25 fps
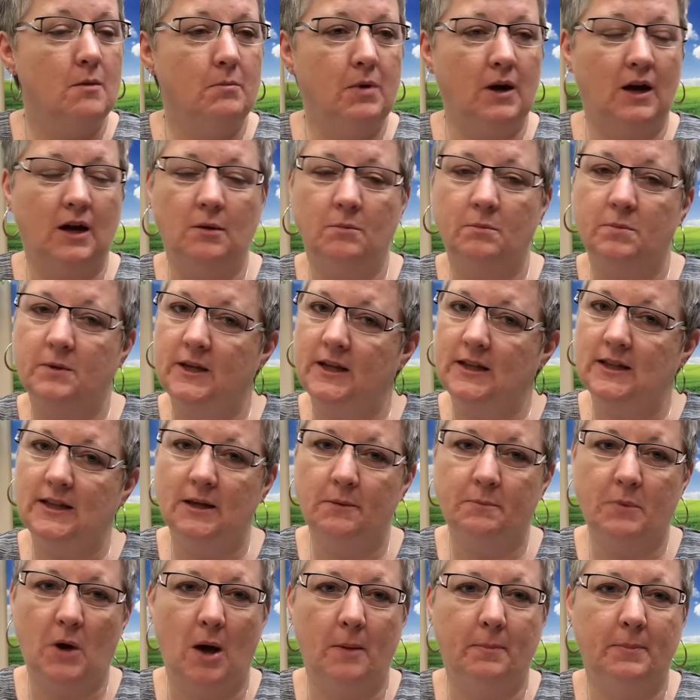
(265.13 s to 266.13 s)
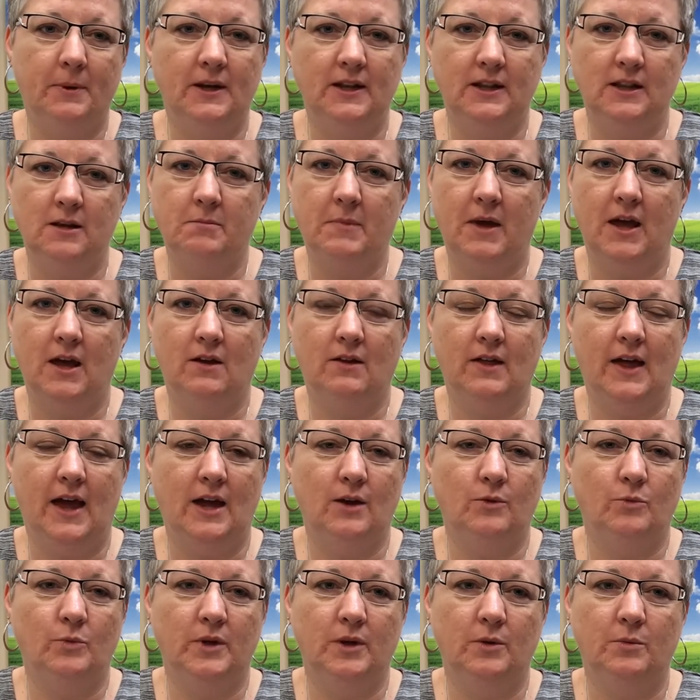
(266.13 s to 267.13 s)
but completely pop it in the mail
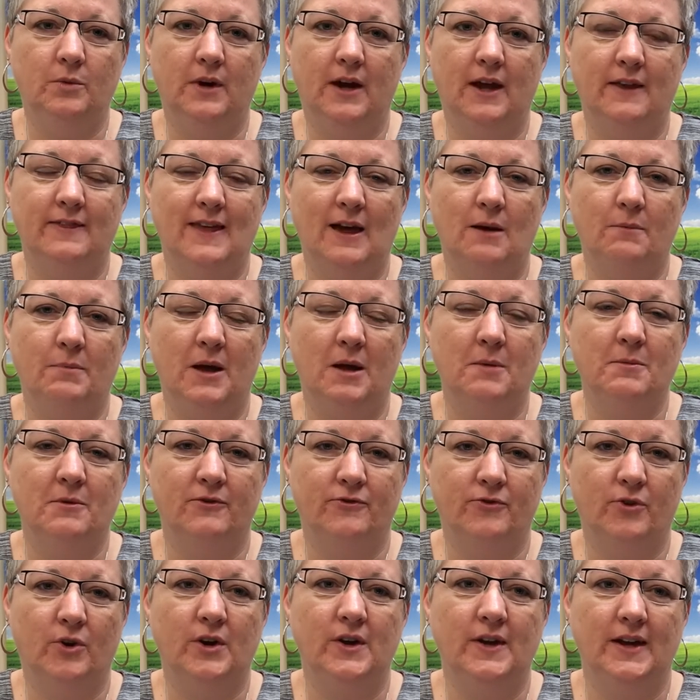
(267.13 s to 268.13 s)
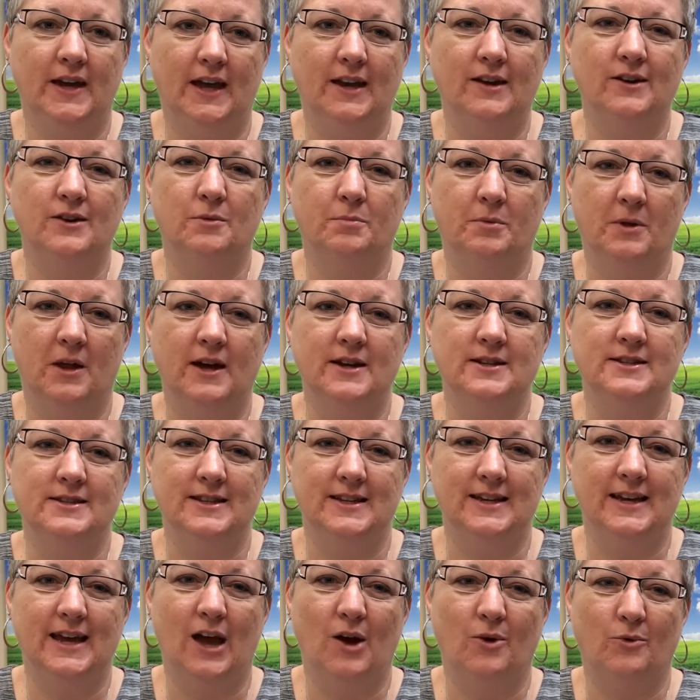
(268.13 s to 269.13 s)
and we will get that payment for you and get it applied to
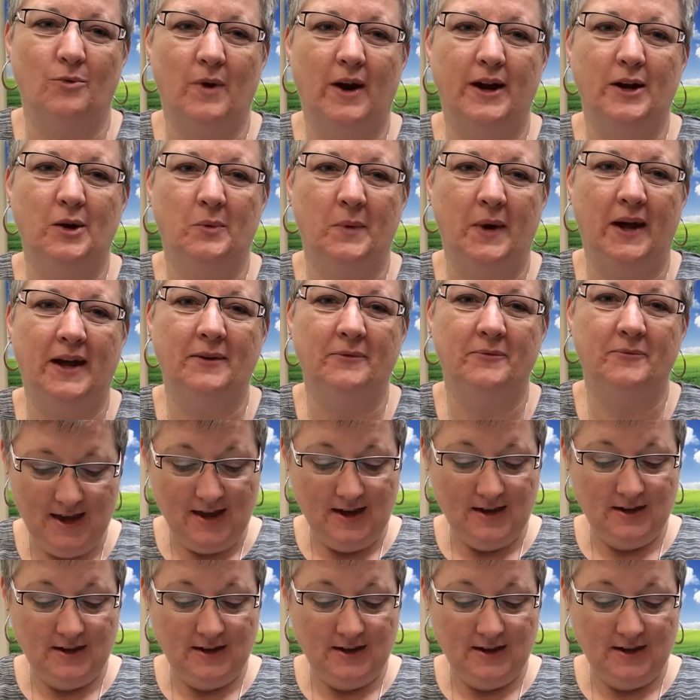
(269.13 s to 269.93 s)
the account right away.